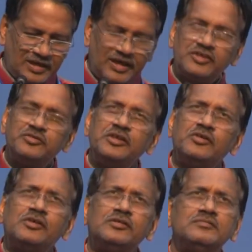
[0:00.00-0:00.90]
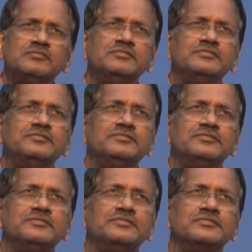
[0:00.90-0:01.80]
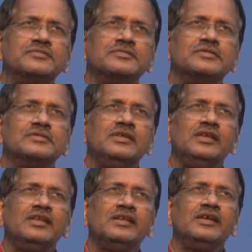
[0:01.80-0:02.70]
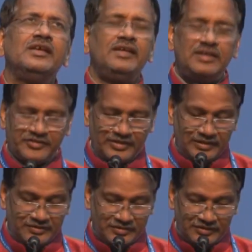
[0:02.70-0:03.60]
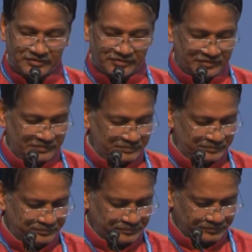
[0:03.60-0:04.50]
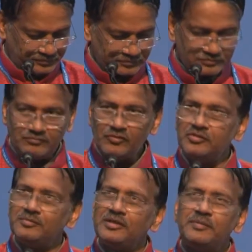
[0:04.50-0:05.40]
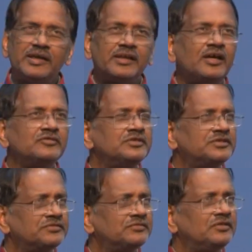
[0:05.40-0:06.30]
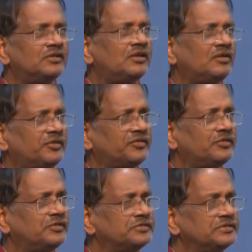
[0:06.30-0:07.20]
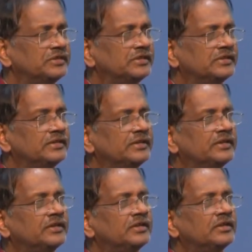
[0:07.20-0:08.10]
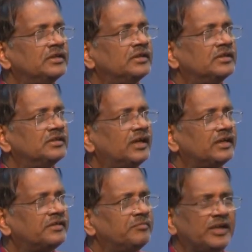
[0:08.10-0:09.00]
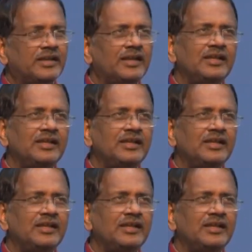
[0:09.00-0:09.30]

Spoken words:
As we know, in health sciences, my background, all of us know that mental